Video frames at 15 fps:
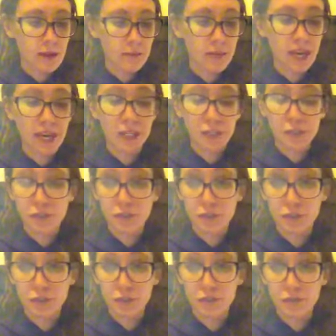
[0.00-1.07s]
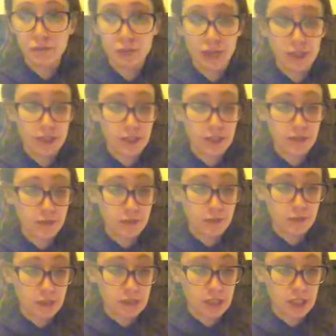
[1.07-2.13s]
The I Choose You for Isaac from
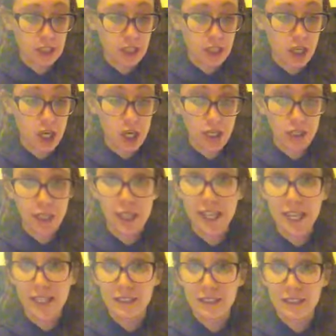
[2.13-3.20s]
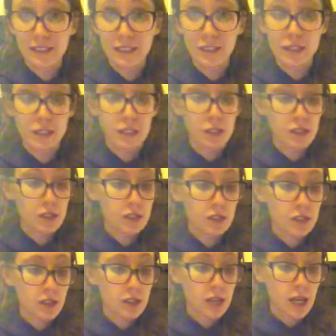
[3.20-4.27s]
Stitching Garden on Etsy,
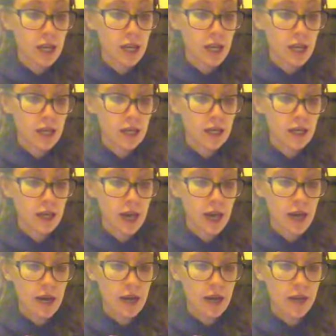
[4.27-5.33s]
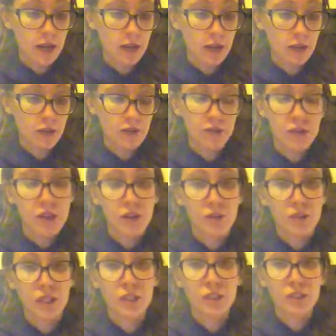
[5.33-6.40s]
and a new start
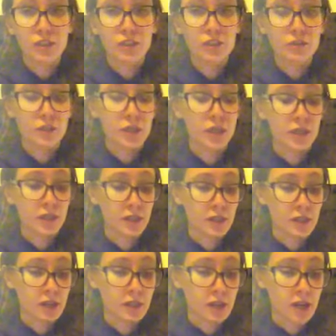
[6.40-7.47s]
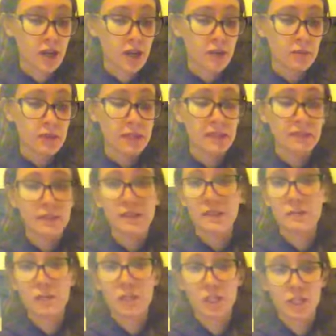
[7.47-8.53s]
which I'll show you here, and it is a
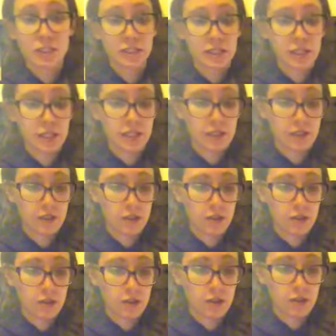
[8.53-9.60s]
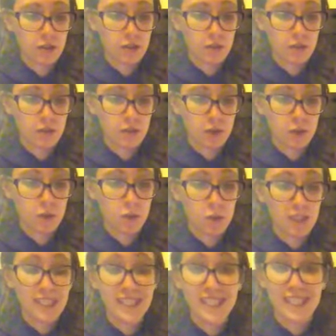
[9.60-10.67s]
Dimensions kit called
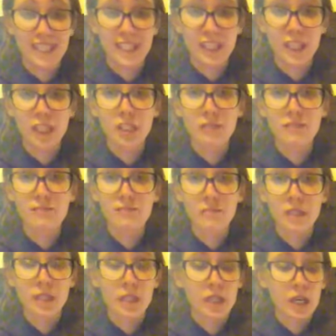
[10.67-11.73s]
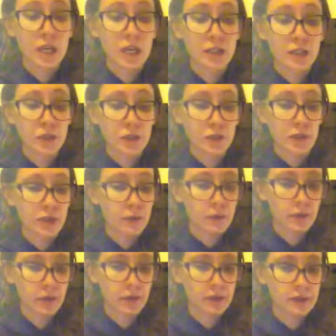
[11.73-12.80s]
Beguiling Tiger, and I'll show you that one
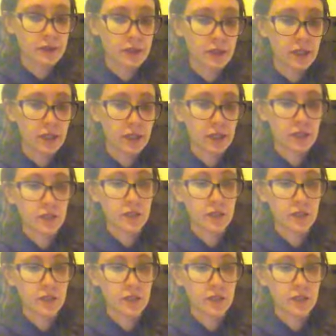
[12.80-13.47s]
here in a second.